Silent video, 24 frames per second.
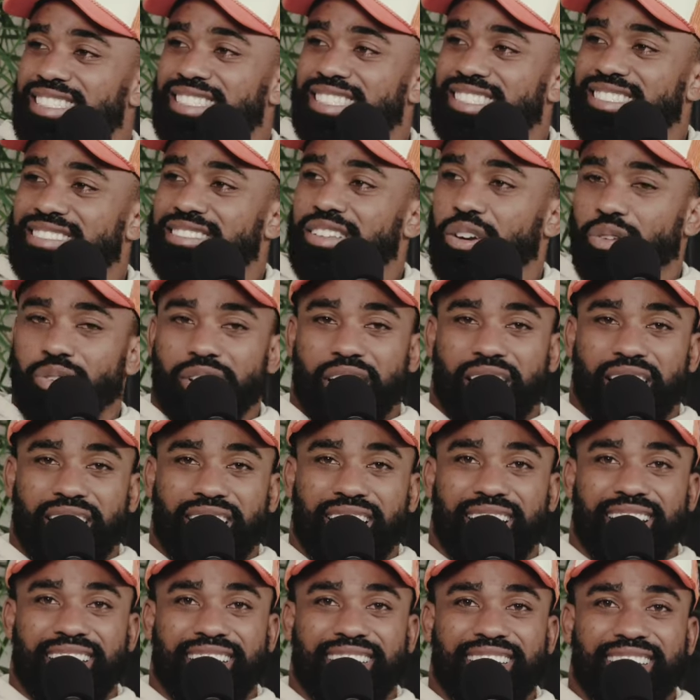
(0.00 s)
just do that?
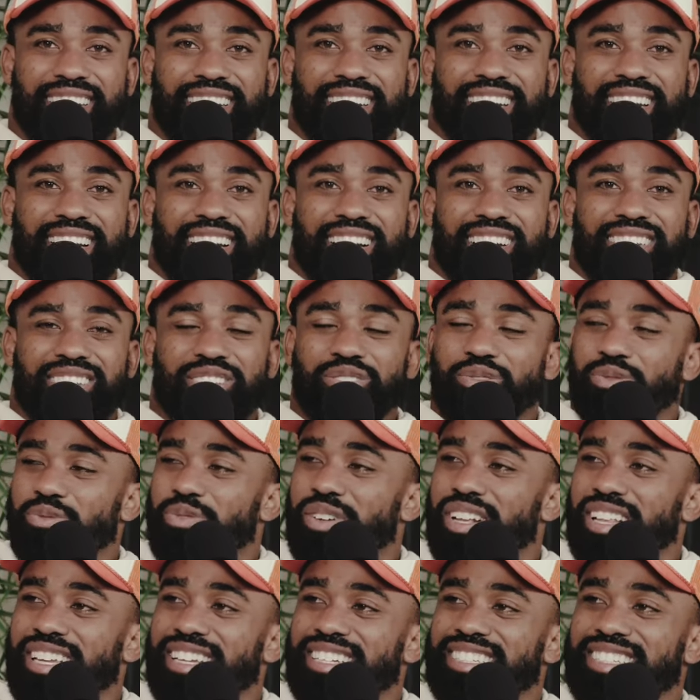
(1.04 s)
Like, you
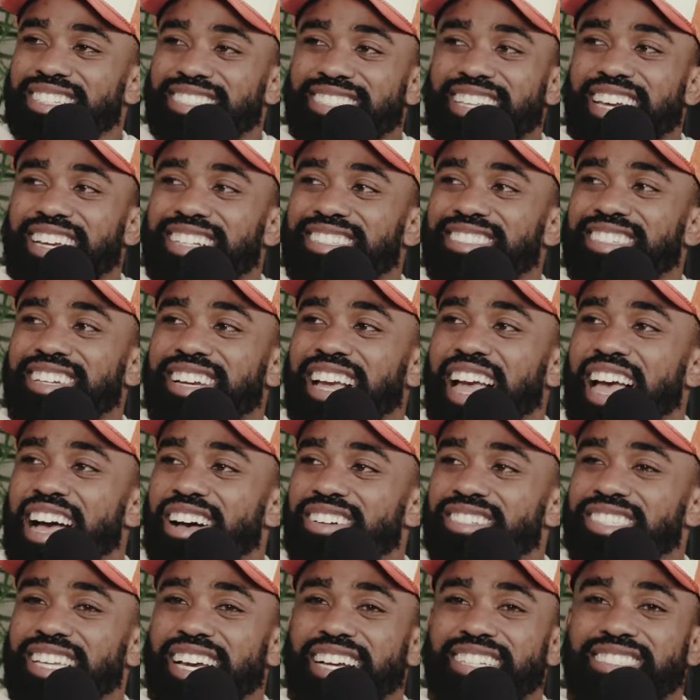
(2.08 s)
really just like took an
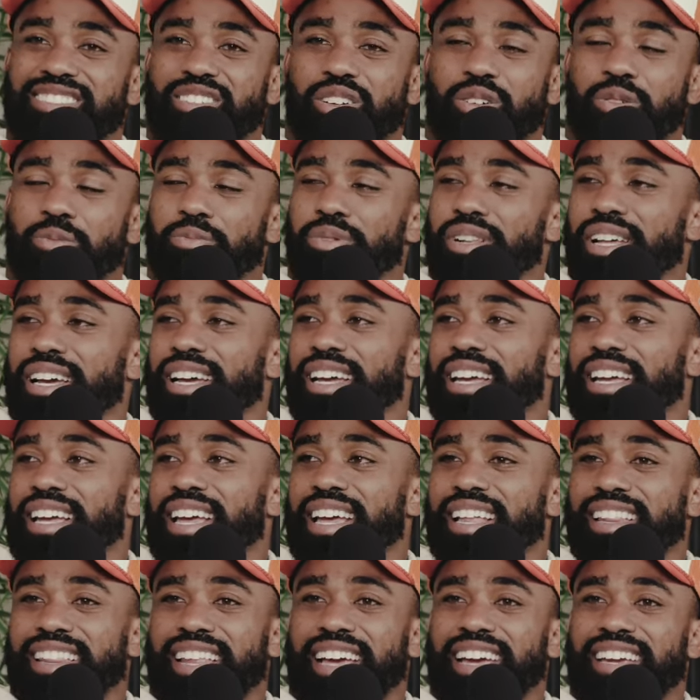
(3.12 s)
outside zone play
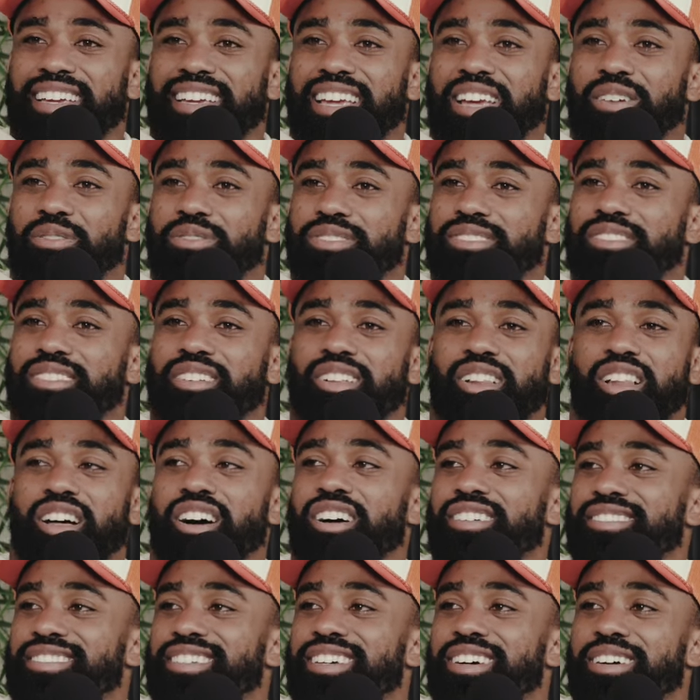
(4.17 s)
and like it was
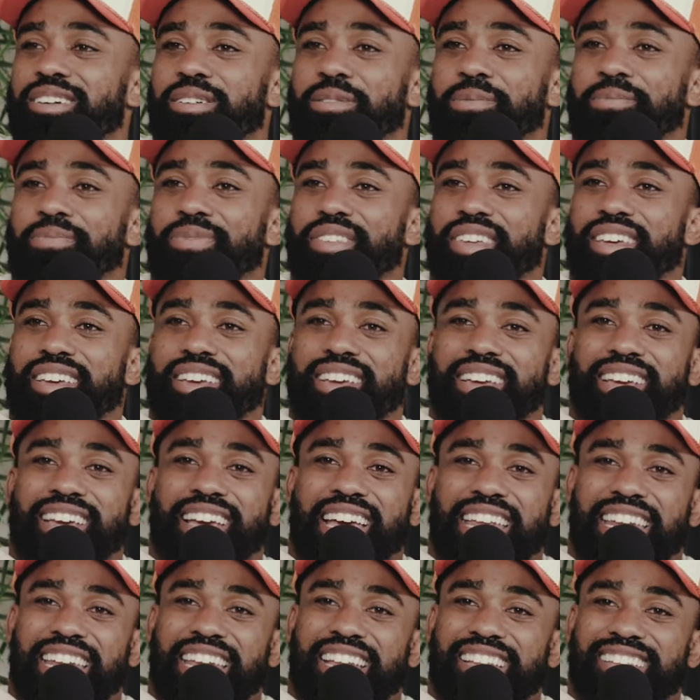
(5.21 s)
clogged up,
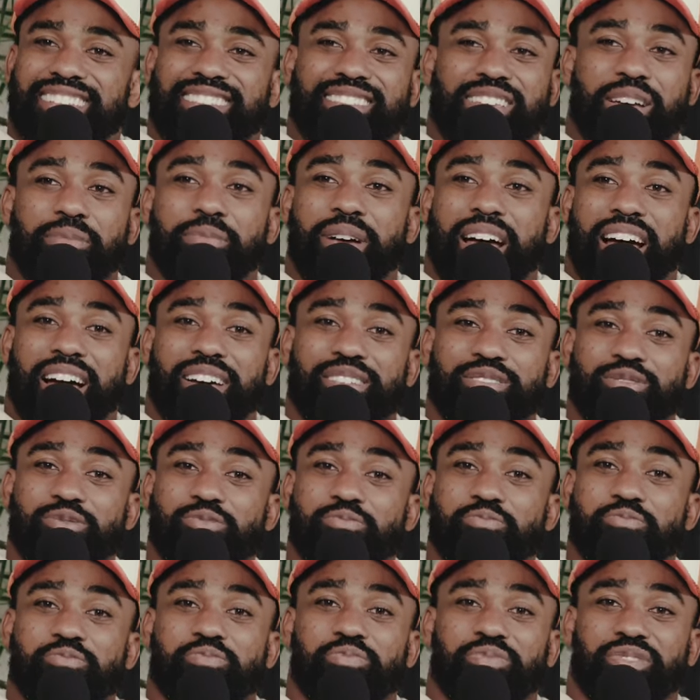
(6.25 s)
and then somehow
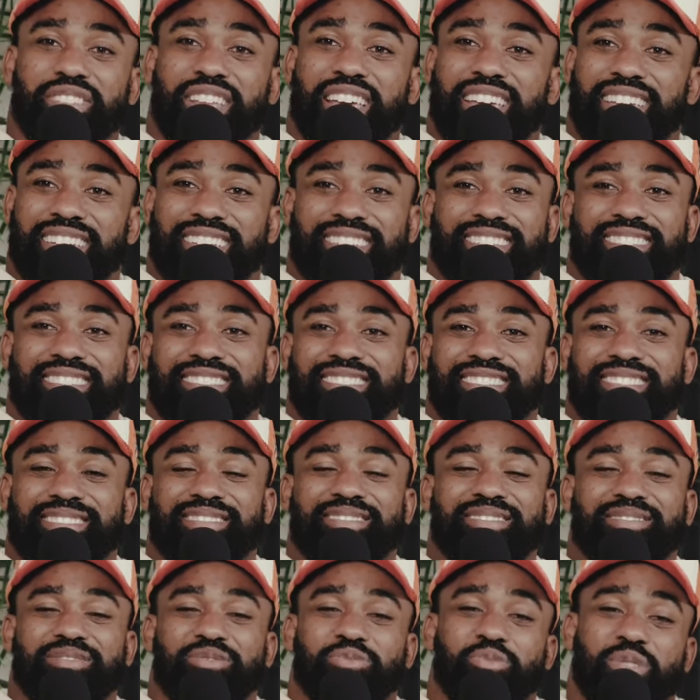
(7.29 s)
you like
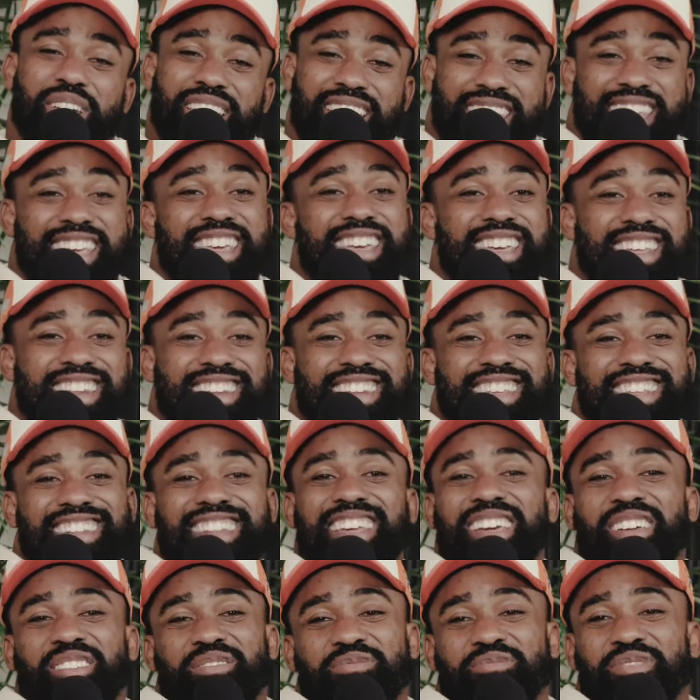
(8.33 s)
Man. went in and
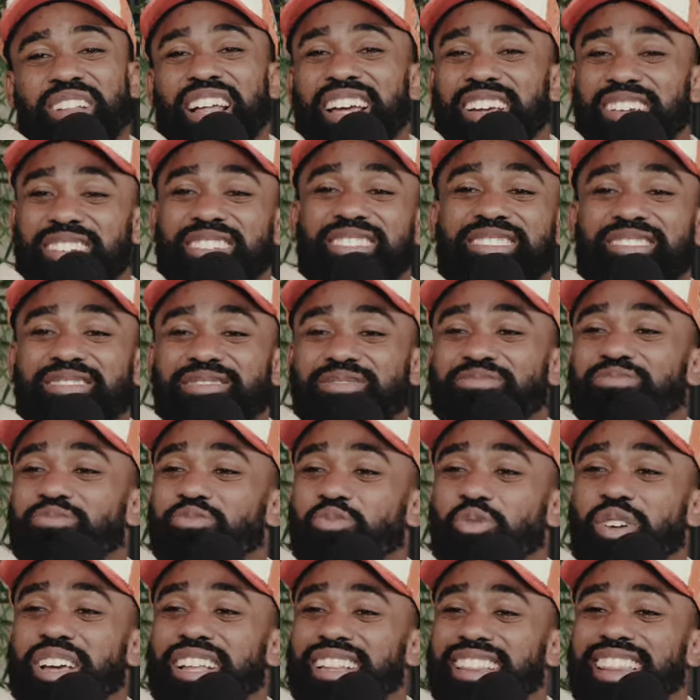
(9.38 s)
then like
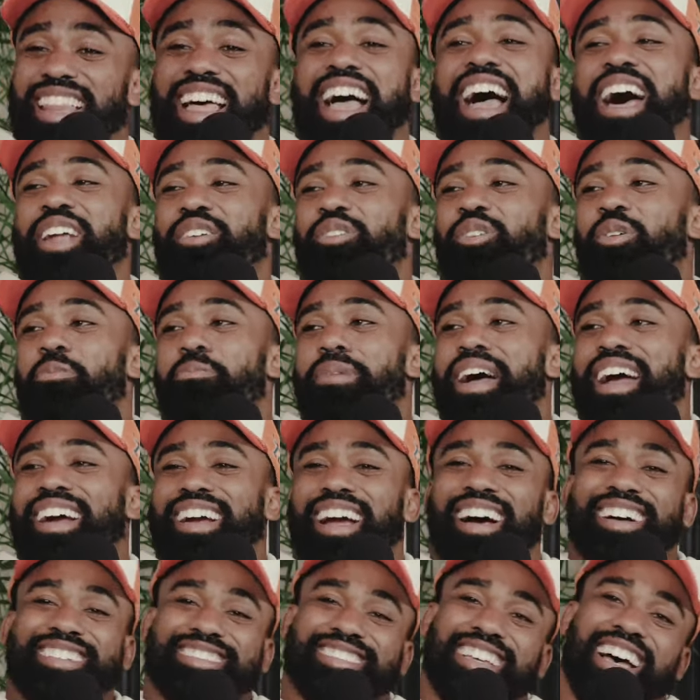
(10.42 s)
went lateral back
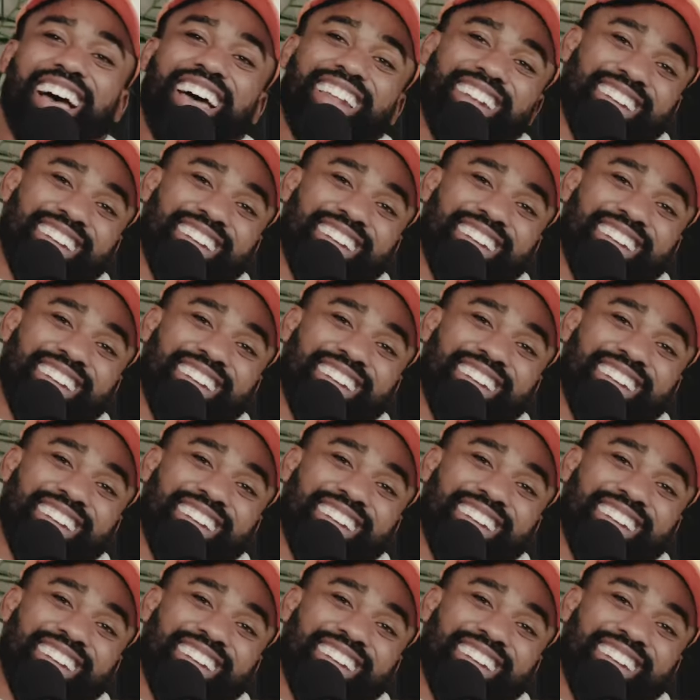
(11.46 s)
outside